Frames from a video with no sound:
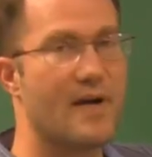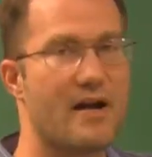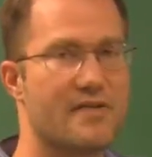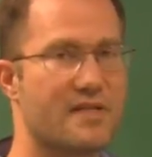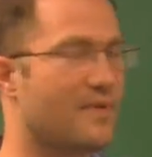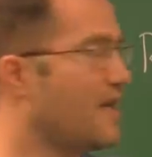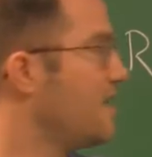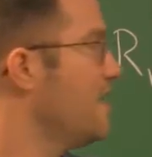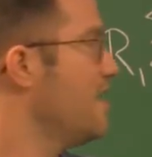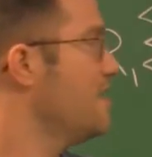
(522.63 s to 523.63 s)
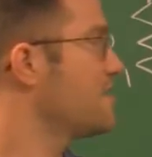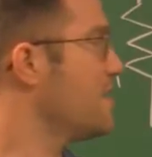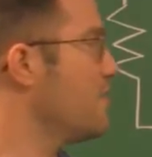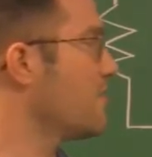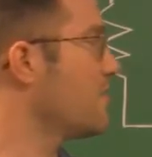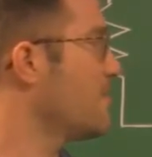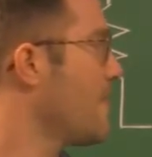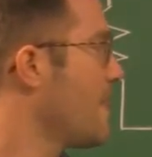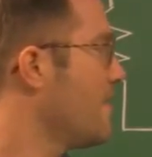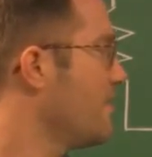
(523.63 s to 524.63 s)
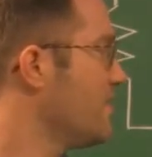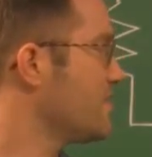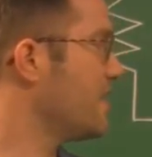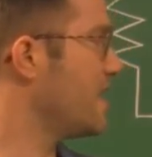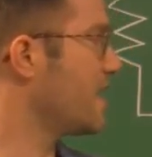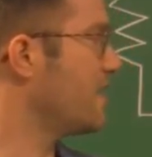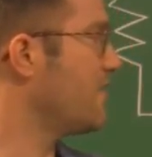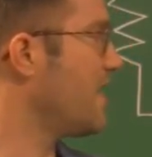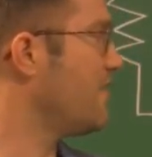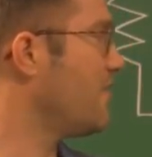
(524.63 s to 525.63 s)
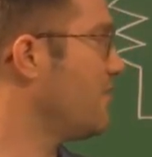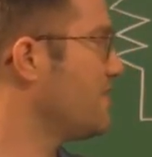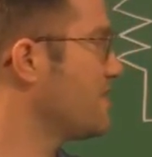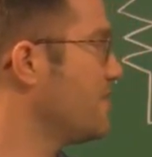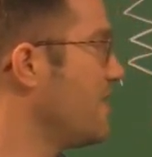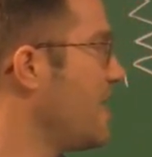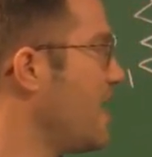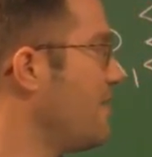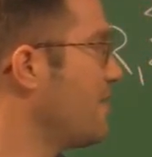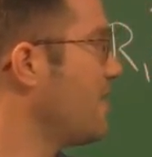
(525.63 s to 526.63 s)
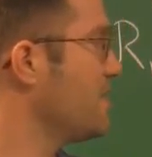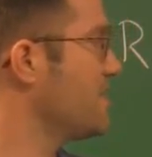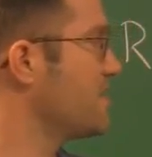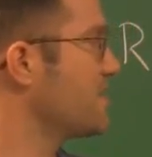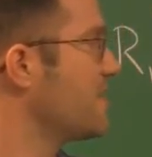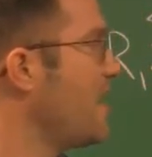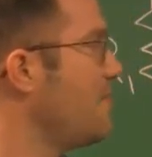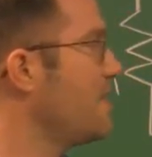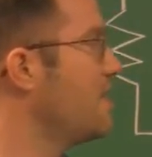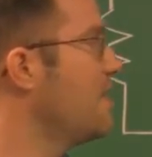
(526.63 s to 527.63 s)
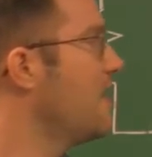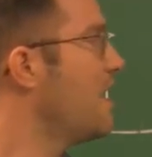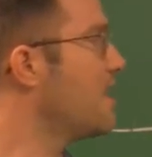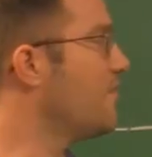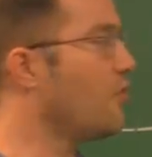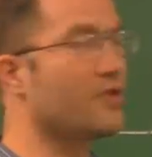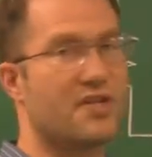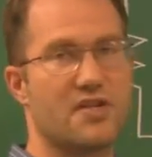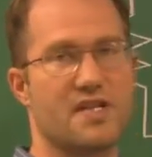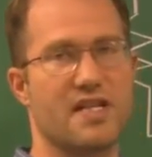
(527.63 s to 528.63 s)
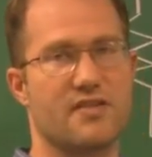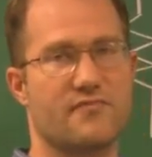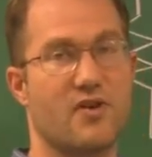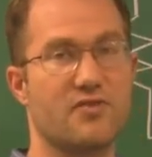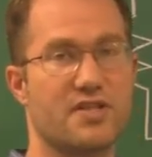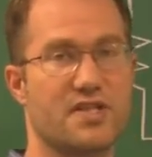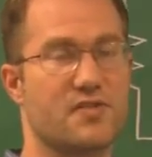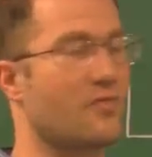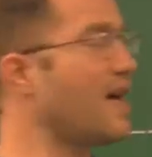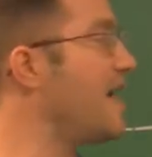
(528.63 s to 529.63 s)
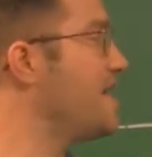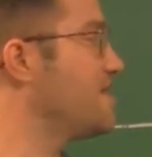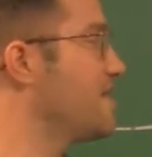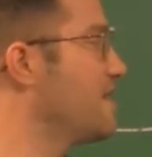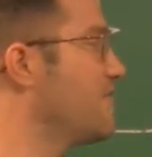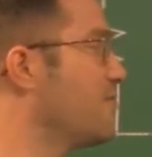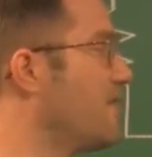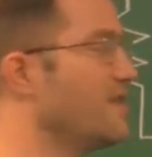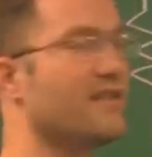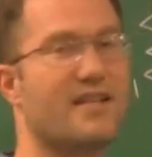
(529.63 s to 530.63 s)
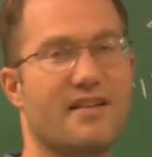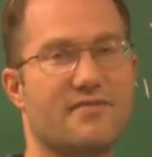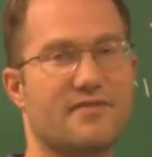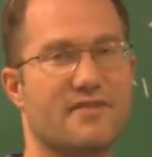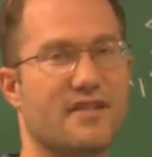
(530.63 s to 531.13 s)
power supply. So here's my negative 5 volt supply, but because this is common, our voltage is rising from right to left,